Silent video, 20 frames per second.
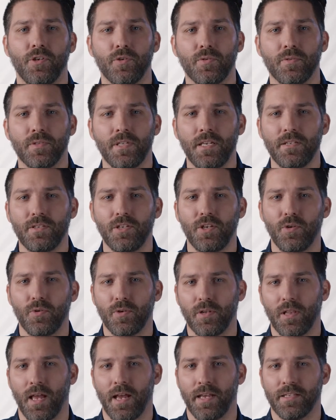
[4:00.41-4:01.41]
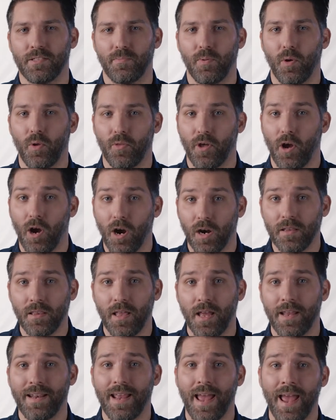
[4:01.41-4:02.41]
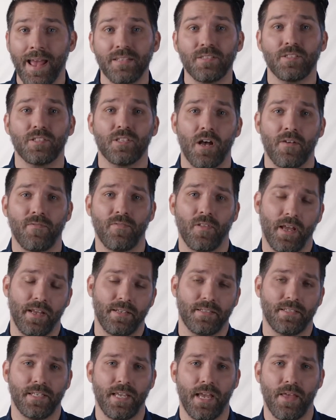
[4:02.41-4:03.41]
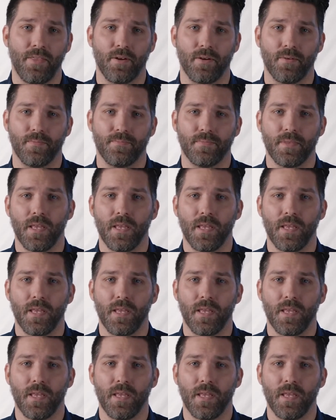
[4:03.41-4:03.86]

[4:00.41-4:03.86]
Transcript: you'll need to utilize both hard light and soft light together.